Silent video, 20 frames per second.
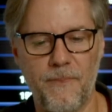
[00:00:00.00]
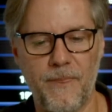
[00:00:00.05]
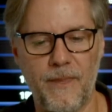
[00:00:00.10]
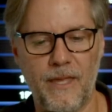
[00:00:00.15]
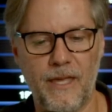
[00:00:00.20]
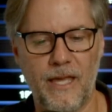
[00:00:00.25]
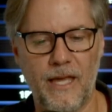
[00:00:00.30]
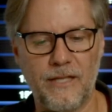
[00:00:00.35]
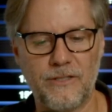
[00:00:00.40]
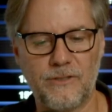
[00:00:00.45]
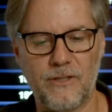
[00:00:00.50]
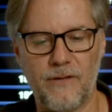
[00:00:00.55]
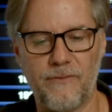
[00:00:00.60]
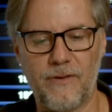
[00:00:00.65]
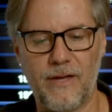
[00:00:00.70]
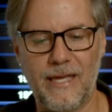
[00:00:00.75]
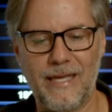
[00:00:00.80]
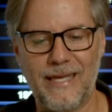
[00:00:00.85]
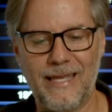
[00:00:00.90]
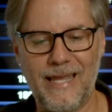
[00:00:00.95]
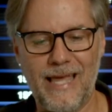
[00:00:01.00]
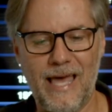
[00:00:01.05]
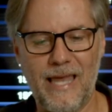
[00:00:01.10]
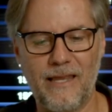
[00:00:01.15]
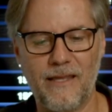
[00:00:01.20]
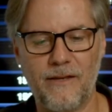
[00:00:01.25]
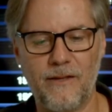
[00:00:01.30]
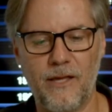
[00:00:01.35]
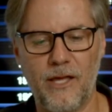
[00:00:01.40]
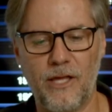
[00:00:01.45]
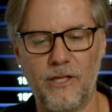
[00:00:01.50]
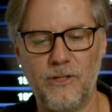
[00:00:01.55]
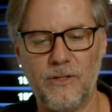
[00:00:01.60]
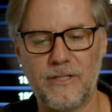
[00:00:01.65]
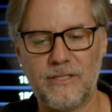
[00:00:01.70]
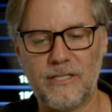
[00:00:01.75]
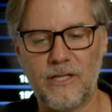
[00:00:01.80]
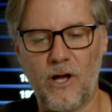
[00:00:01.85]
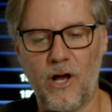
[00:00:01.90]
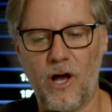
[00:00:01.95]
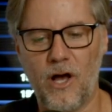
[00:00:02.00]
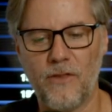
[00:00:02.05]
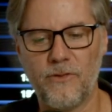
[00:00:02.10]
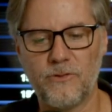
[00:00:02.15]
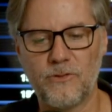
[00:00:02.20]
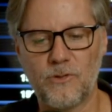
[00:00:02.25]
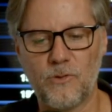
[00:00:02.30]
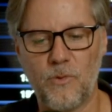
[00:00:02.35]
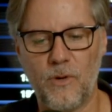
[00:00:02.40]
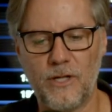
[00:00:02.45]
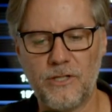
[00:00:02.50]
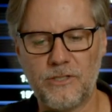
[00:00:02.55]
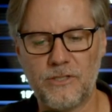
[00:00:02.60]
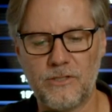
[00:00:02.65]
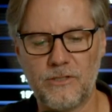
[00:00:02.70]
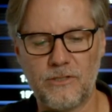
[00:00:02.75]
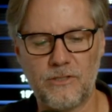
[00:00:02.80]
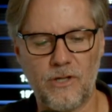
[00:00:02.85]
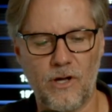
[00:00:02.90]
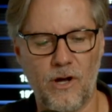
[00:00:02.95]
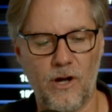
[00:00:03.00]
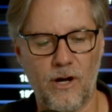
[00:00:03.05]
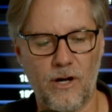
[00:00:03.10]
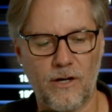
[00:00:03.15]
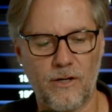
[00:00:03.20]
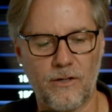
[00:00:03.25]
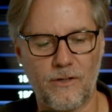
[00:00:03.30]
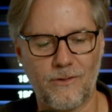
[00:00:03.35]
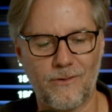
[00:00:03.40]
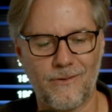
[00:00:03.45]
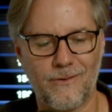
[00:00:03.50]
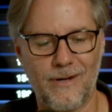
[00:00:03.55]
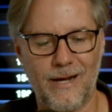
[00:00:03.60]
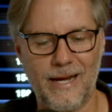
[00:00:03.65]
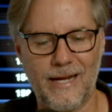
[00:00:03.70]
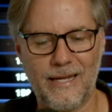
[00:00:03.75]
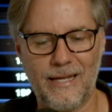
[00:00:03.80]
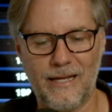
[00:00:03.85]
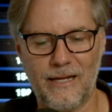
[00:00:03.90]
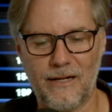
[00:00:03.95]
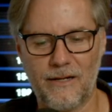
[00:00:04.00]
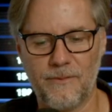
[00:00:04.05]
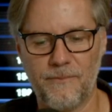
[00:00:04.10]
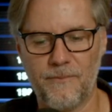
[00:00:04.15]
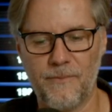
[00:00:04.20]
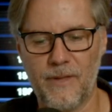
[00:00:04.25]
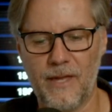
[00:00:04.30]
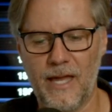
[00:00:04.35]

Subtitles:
And so if I hit edit, you can see all those questions are right here.